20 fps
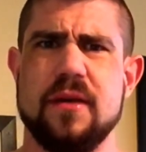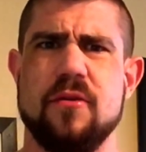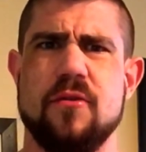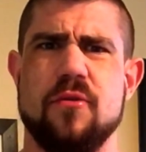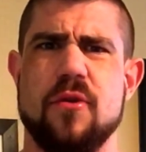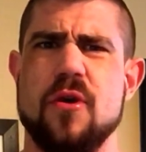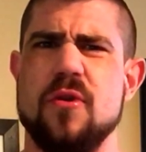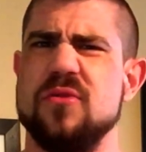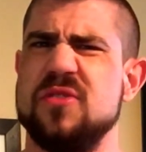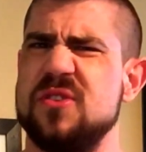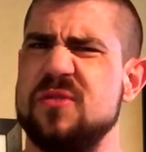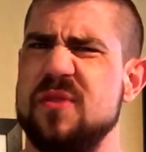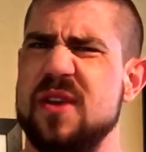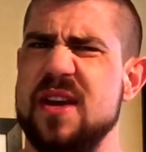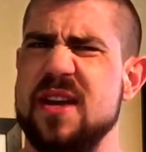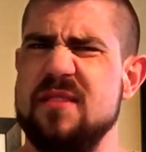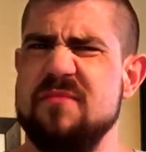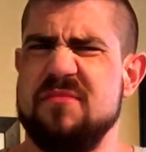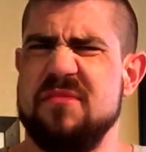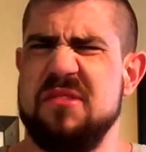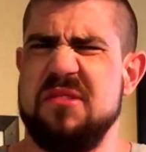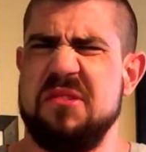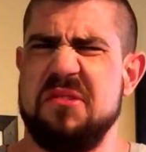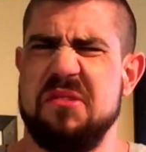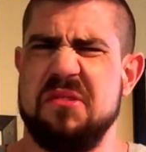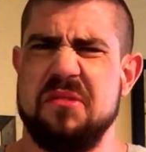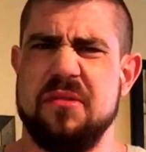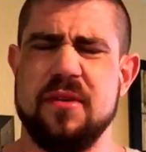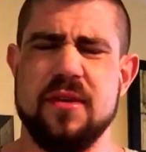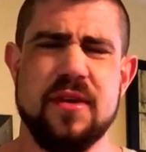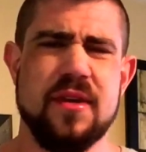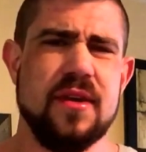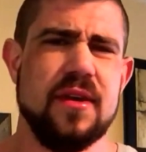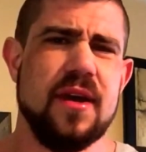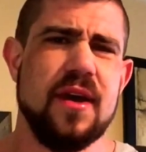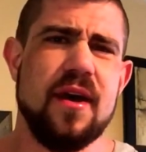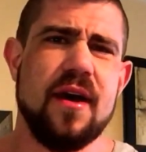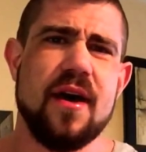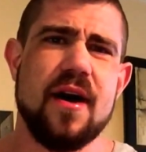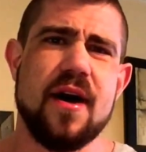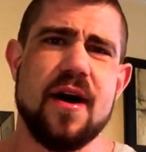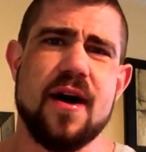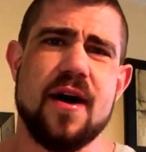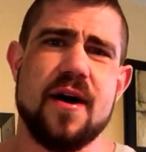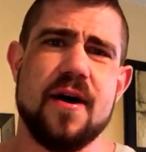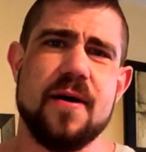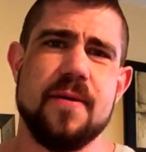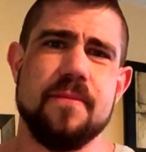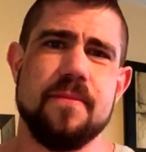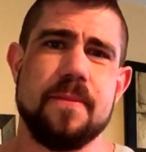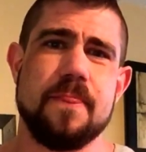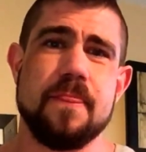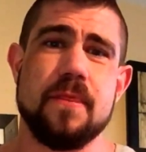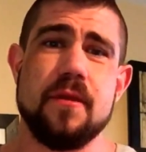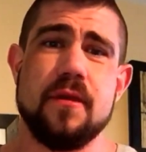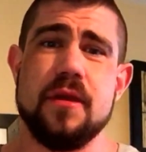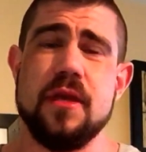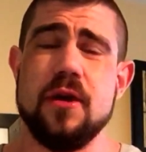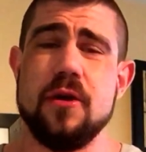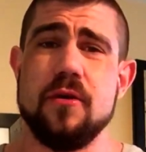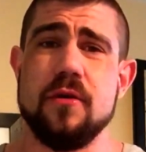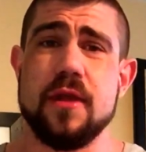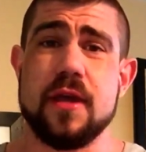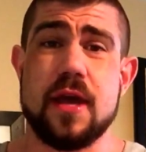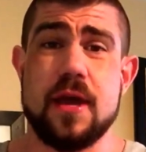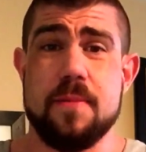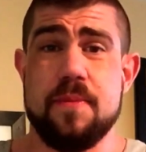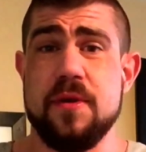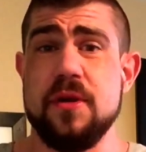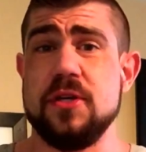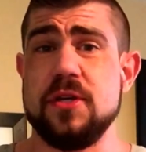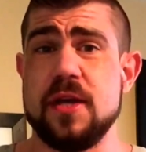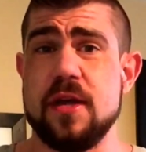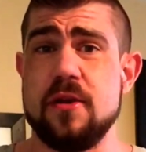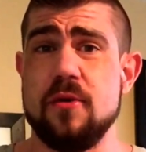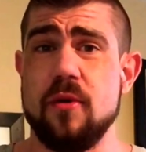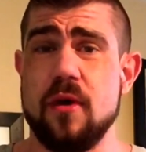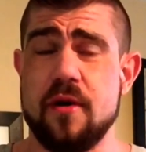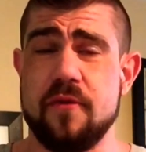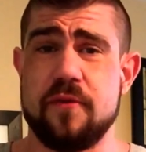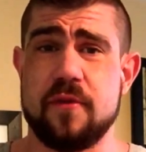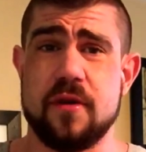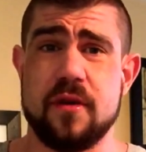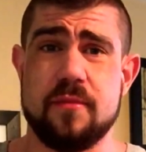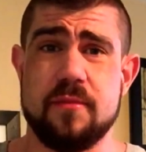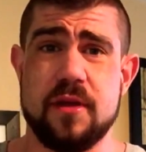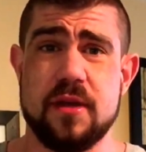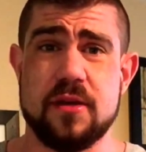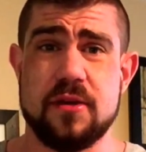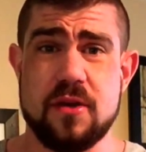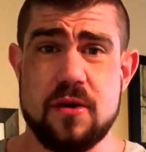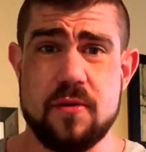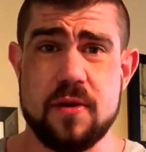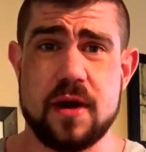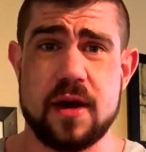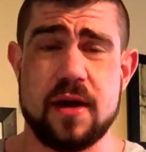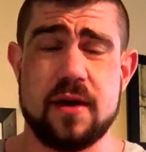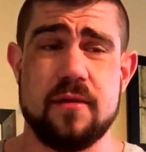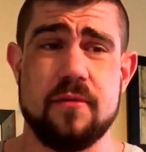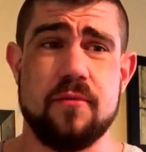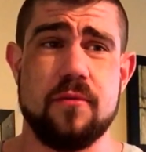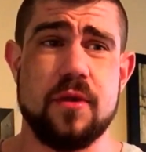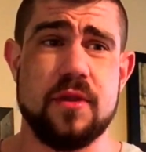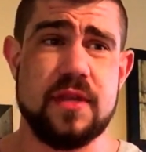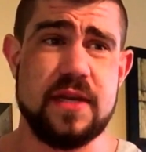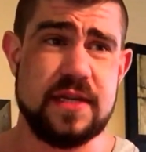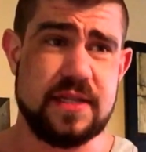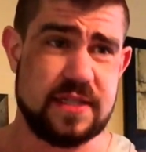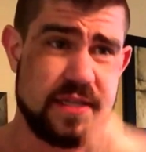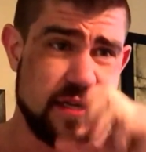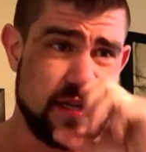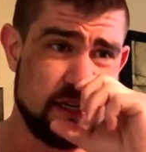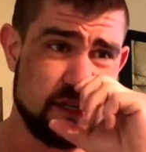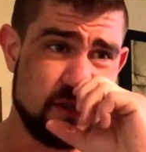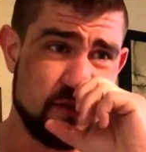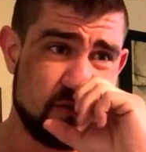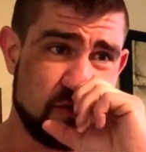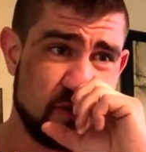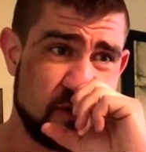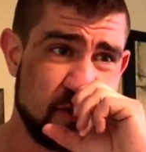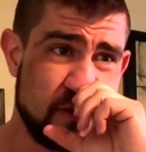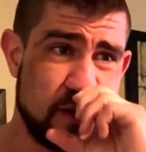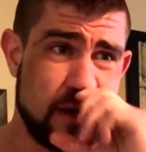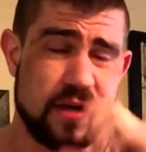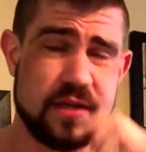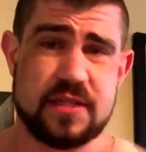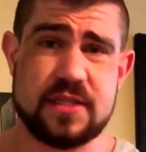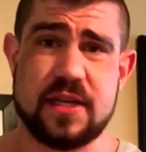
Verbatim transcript: gross, right? Um, you know, like I appreciate you offering me a donut. What they see is you turning around and